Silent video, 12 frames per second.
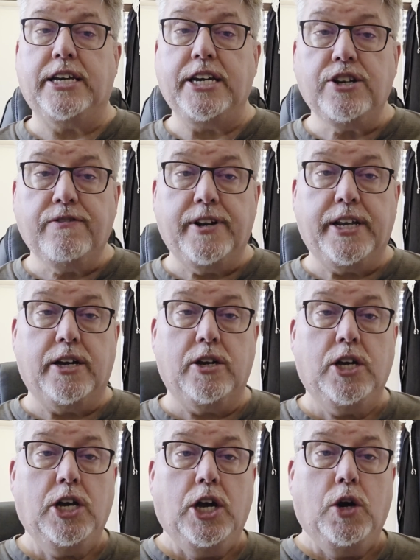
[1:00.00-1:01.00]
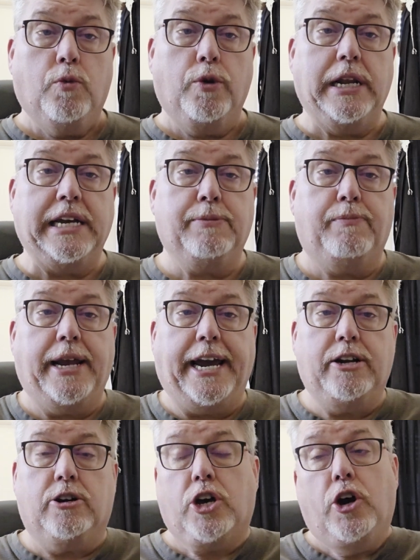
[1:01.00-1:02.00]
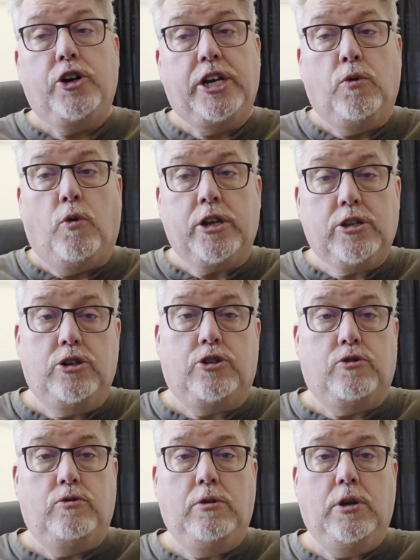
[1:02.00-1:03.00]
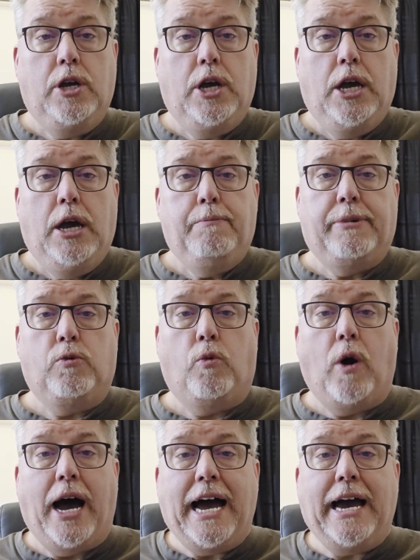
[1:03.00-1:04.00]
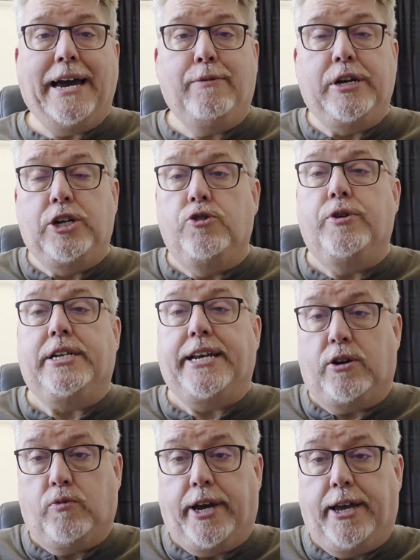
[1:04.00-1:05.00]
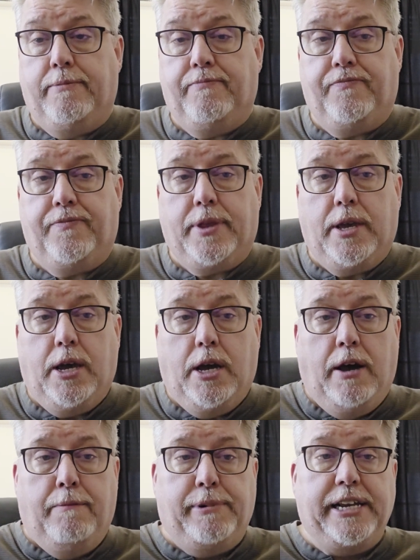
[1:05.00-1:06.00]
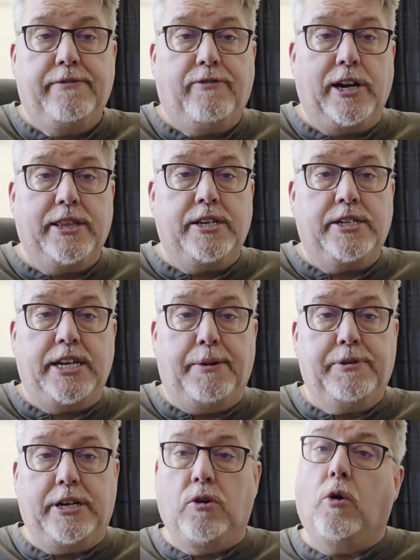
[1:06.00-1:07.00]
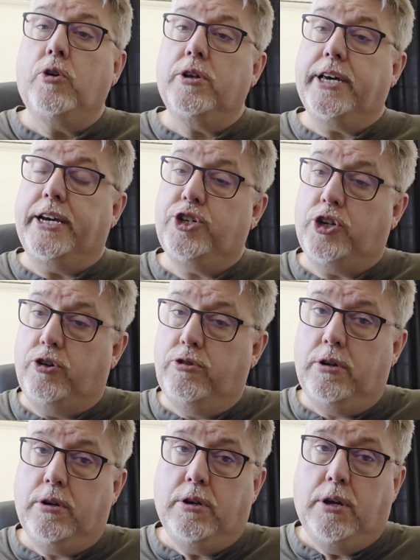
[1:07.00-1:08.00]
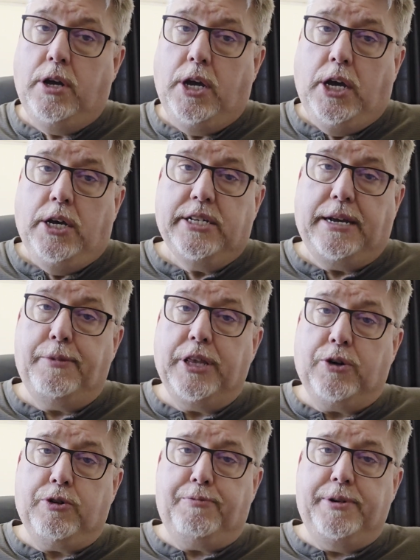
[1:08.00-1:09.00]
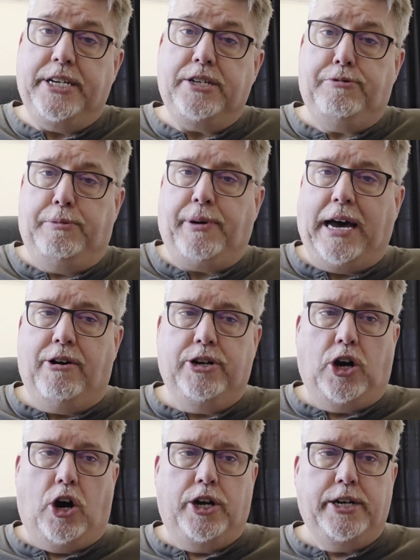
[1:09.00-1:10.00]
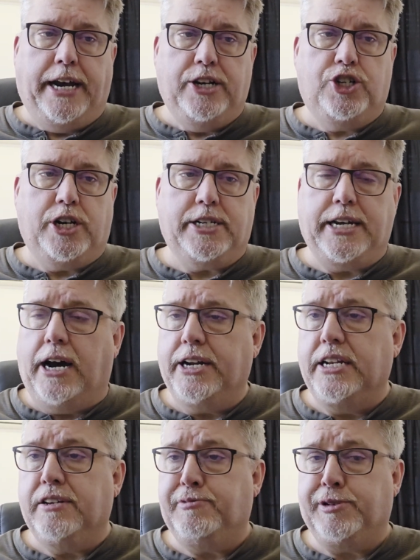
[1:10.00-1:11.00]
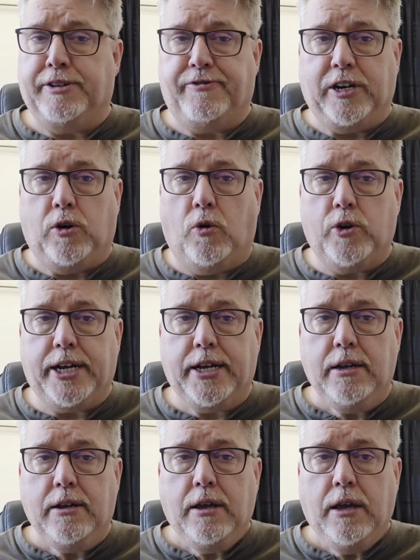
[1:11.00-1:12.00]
each video, we'll explain not only what to do, but why we do it that way. Please follow the steps in order they're shown. Some of the equipment needs to be powered on and shut down in a specific order